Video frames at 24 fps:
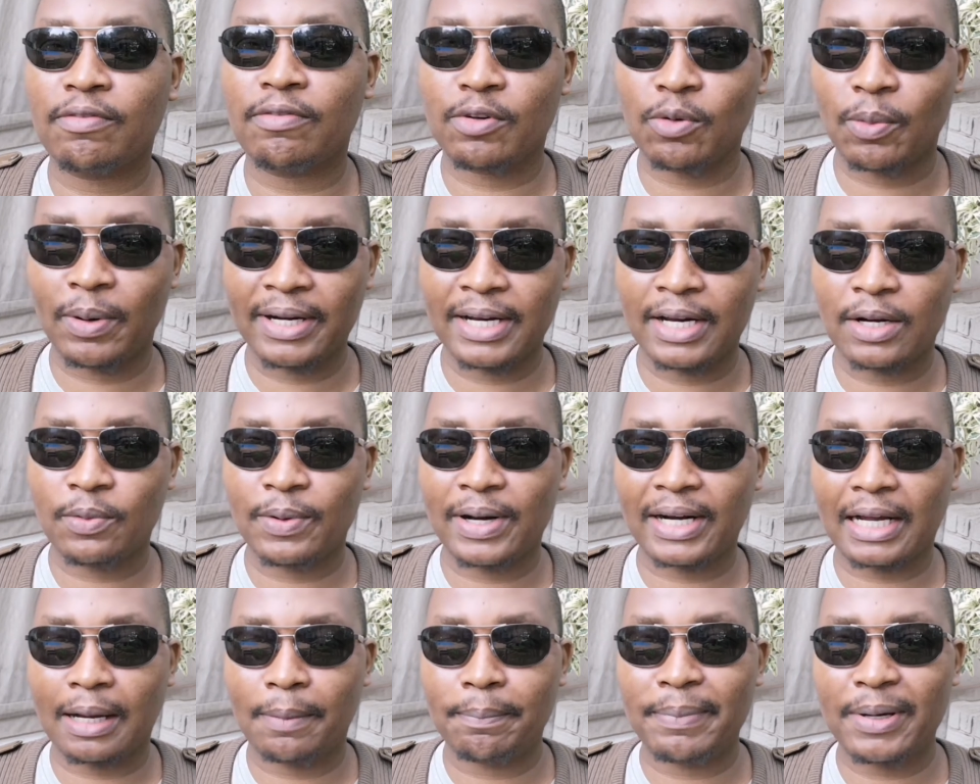everyone and
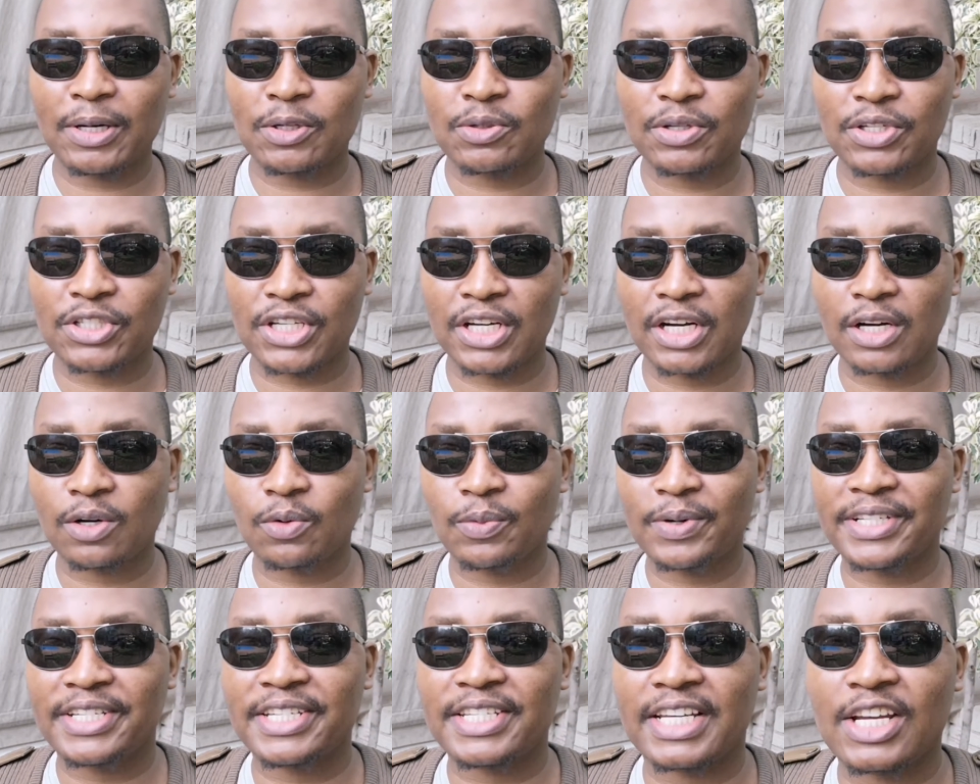welcome back to the channel
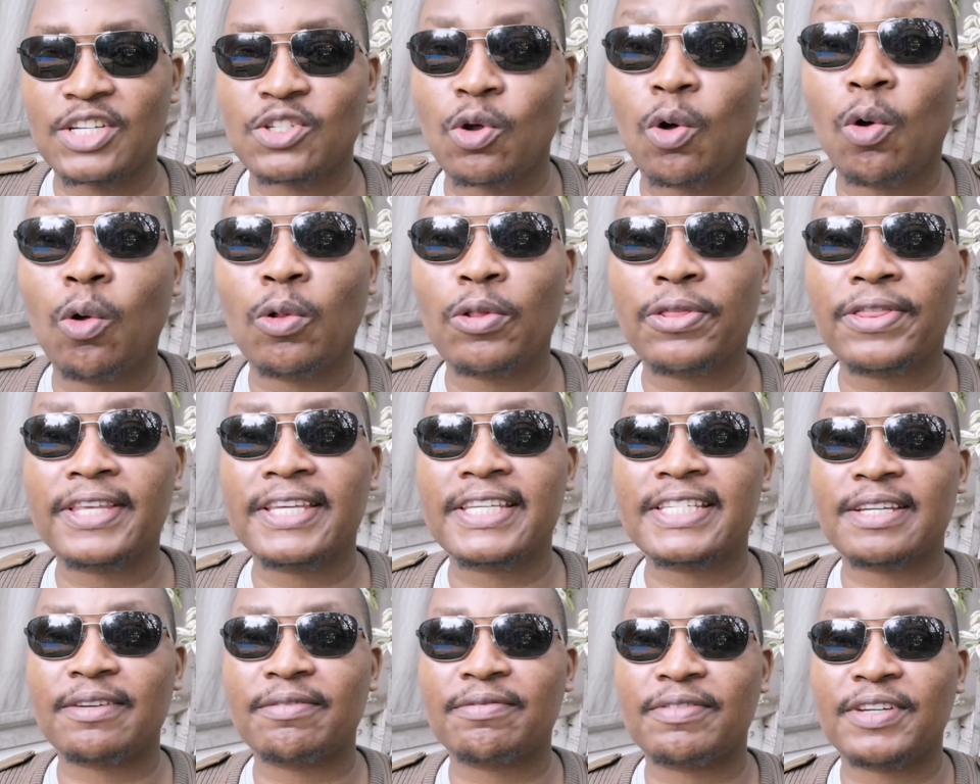where we discuss all
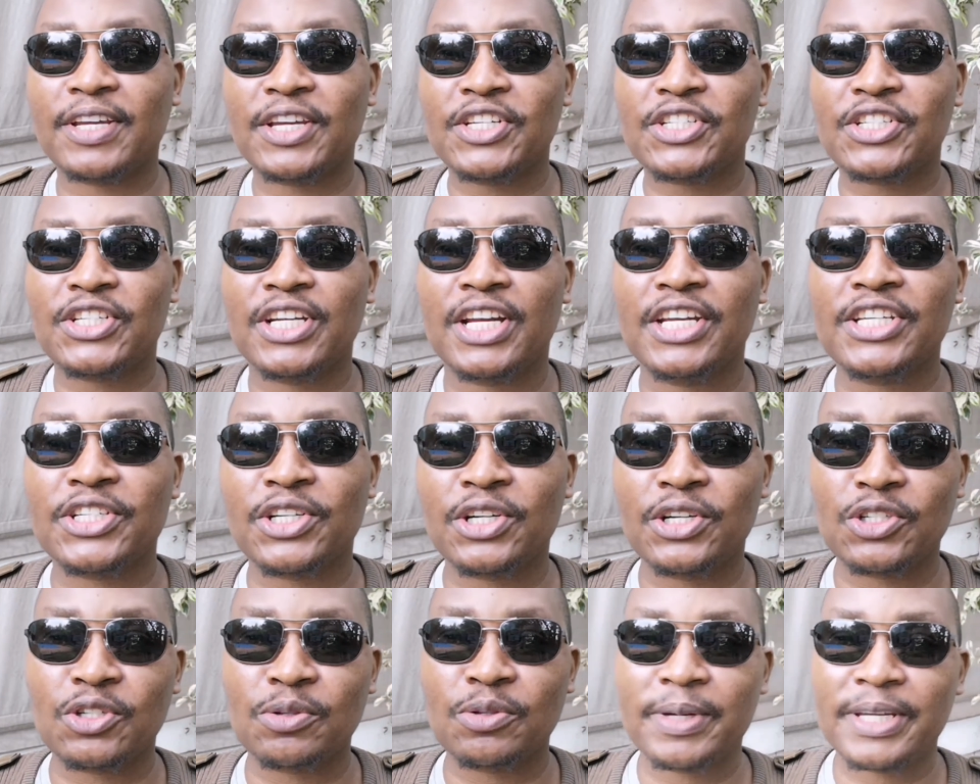things aviation.
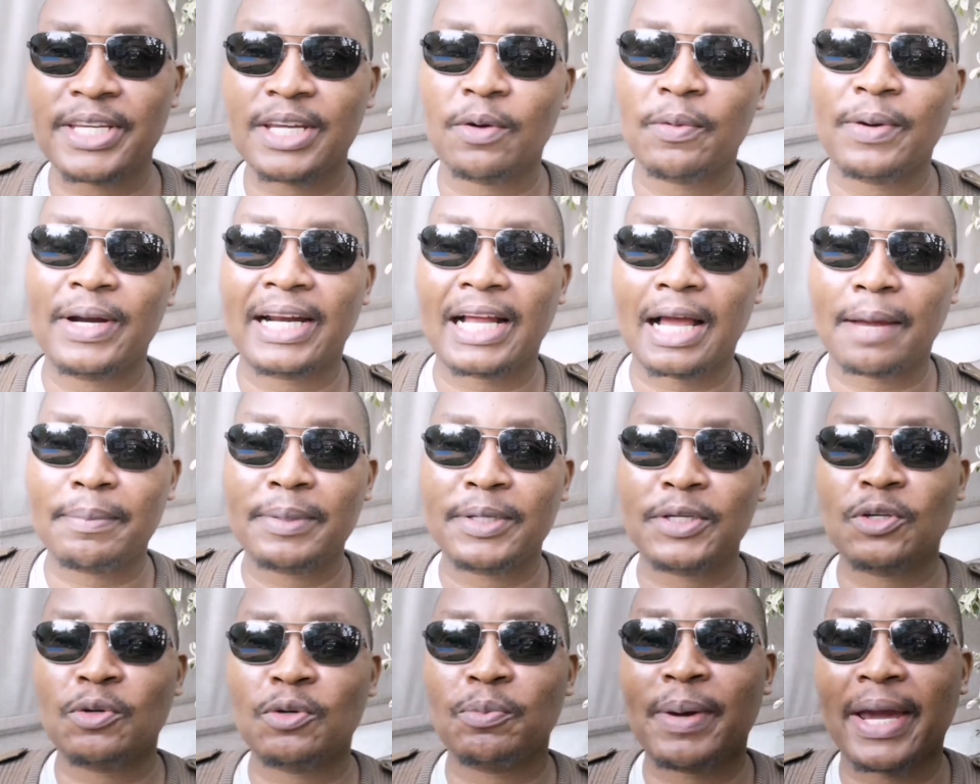Angelo Dube here,
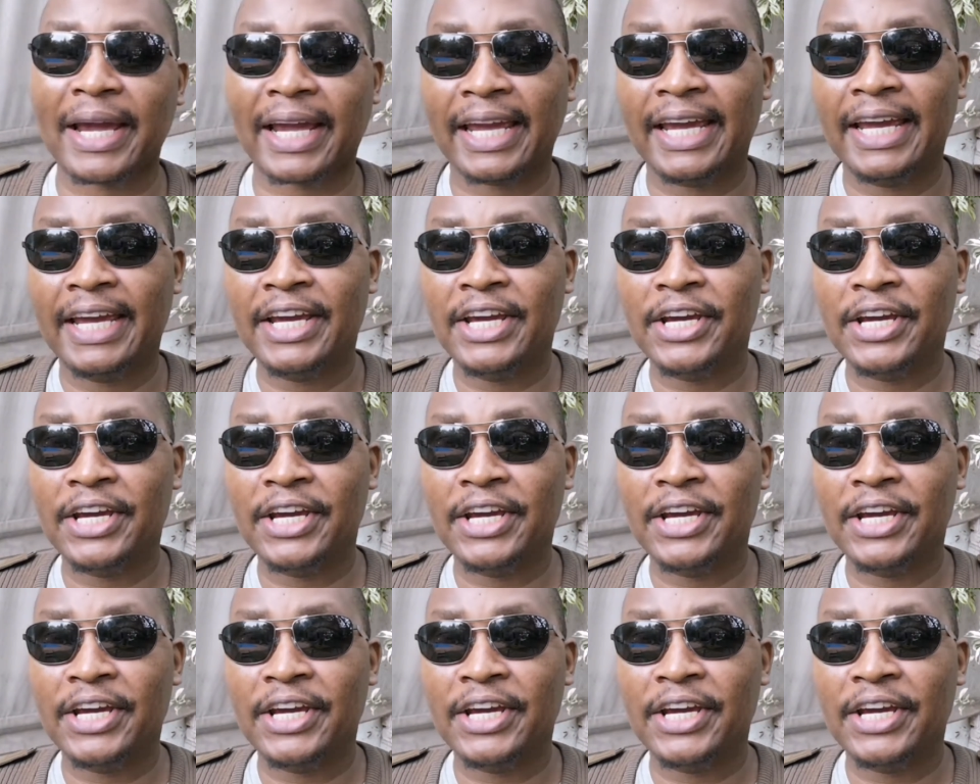welcoming you back.